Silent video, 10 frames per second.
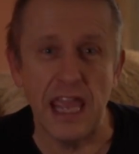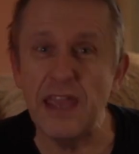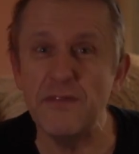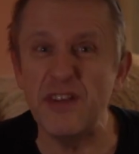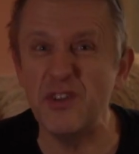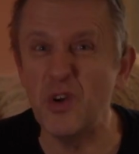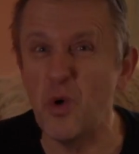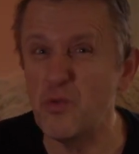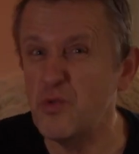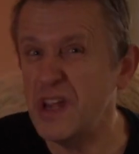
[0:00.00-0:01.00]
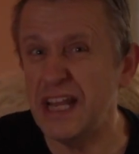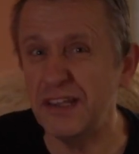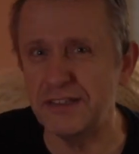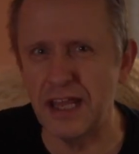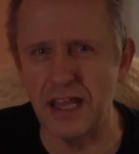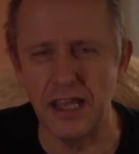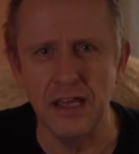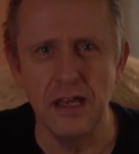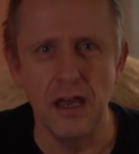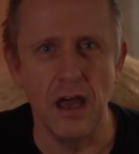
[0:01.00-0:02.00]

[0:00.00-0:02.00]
Even if you're really skinny,